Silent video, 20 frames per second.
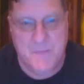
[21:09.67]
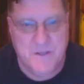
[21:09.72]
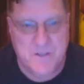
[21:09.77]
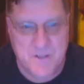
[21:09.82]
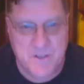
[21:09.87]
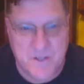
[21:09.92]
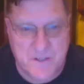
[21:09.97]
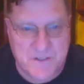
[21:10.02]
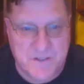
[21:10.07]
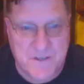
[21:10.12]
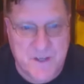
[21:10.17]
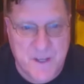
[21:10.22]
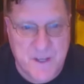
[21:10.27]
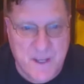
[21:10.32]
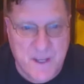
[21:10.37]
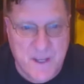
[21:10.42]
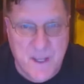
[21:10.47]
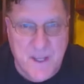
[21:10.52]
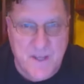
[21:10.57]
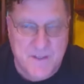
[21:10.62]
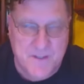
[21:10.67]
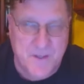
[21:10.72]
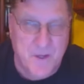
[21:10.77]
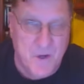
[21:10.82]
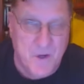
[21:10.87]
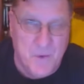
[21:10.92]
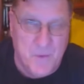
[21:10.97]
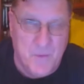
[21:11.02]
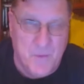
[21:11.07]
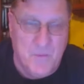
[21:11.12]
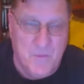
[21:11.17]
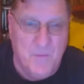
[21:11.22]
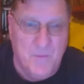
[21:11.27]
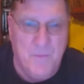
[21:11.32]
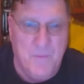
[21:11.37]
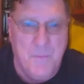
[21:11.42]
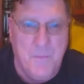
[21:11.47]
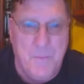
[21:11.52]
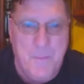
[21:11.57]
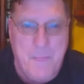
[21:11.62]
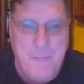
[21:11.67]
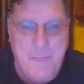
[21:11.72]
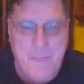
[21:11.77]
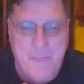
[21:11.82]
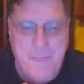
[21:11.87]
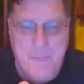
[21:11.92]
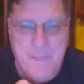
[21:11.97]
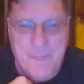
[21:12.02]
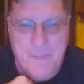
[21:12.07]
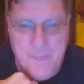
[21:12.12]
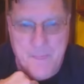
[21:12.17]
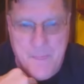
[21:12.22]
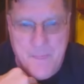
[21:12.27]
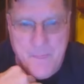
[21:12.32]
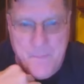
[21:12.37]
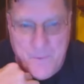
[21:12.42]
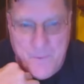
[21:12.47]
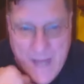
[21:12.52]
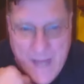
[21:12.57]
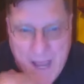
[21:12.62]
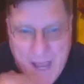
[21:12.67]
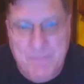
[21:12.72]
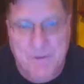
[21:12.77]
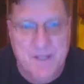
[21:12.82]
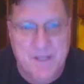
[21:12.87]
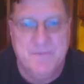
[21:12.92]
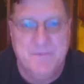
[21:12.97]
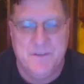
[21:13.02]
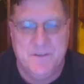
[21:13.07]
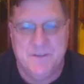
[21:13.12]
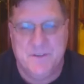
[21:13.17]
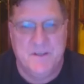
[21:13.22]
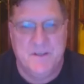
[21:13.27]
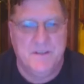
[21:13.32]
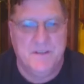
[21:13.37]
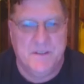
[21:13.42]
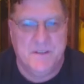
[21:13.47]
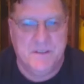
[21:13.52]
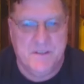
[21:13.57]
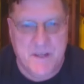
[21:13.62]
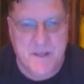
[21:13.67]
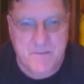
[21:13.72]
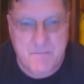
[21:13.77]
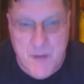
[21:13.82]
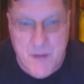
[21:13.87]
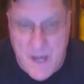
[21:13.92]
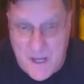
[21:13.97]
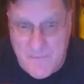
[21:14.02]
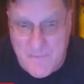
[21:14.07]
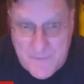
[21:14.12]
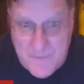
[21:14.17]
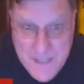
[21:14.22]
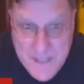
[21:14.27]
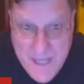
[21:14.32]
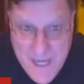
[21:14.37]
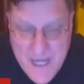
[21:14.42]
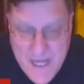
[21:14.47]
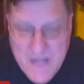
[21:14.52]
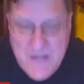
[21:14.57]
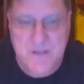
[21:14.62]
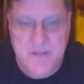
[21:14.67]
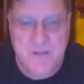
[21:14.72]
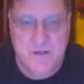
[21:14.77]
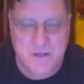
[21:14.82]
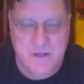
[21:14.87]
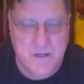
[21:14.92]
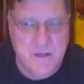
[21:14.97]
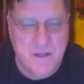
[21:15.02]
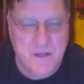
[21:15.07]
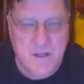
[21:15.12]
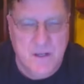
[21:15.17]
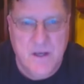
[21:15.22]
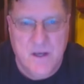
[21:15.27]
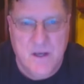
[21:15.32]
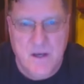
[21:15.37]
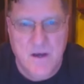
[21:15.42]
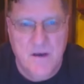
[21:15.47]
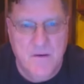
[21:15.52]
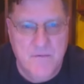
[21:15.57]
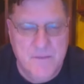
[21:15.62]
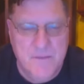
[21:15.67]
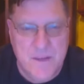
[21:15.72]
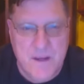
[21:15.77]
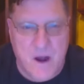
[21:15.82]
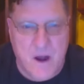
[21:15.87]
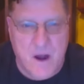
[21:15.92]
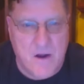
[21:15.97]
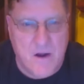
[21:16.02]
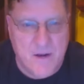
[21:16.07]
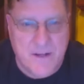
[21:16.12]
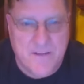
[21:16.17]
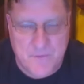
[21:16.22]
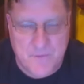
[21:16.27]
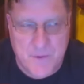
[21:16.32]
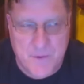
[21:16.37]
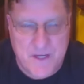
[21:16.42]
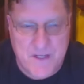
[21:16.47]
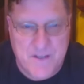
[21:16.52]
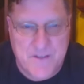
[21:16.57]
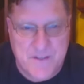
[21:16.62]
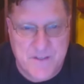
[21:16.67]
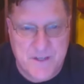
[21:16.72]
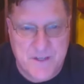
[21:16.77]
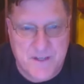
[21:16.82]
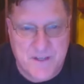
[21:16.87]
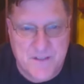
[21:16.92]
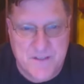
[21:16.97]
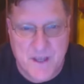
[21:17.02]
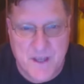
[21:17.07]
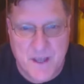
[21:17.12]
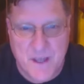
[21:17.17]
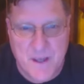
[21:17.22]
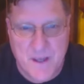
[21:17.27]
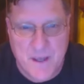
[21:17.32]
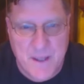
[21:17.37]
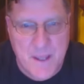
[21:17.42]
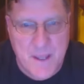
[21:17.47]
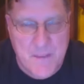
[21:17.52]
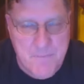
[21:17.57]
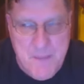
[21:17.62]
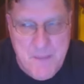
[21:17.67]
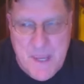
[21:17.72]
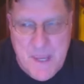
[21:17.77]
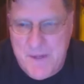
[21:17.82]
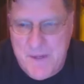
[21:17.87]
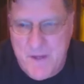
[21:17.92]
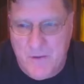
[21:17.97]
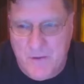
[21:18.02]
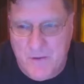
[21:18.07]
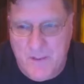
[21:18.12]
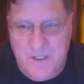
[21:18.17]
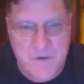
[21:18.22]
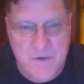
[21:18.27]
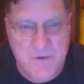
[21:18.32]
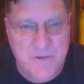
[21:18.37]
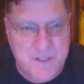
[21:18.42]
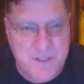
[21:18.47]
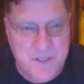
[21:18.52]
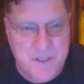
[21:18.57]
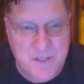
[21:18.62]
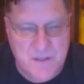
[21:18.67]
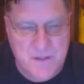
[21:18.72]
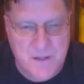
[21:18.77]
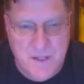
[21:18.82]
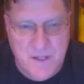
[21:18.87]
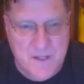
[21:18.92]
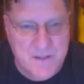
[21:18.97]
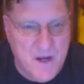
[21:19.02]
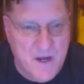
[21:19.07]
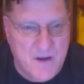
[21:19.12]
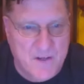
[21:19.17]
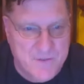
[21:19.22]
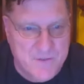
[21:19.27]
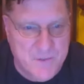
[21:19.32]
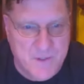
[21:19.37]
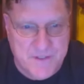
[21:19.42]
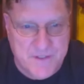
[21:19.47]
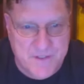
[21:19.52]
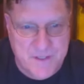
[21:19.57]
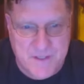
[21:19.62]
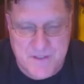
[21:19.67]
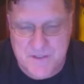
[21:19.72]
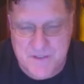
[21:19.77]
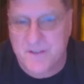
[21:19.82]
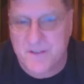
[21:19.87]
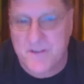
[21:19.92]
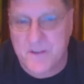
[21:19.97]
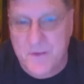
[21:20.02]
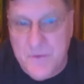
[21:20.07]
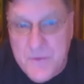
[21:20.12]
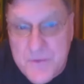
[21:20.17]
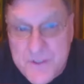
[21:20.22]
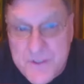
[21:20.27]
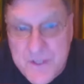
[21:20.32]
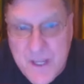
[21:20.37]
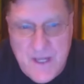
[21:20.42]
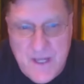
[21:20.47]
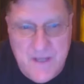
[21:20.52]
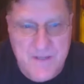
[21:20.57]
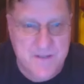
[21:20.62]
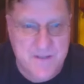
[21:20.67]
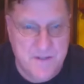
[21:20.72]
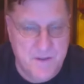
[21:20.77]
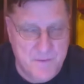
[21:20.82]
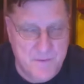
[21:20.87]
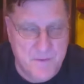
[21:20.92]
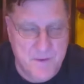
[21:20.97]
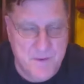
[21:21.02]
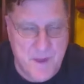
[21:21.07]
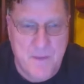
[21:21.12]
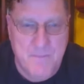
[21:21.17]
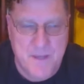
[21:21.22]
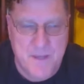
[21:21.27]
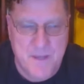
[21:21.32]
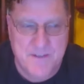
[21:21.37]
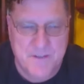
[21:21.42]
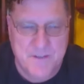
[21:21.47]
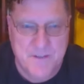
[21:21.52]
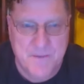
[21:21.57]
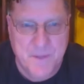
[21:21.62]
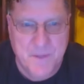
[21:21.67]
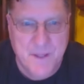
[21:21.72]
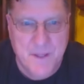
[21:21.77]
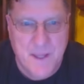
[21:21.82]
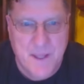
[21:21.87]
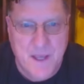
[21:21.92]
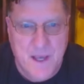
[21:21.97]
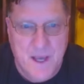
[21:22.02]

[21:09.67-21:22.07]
dimensions. So what I believe this is a modification of the RS-26, maybe only using the RS-26 as a 2-stage missile.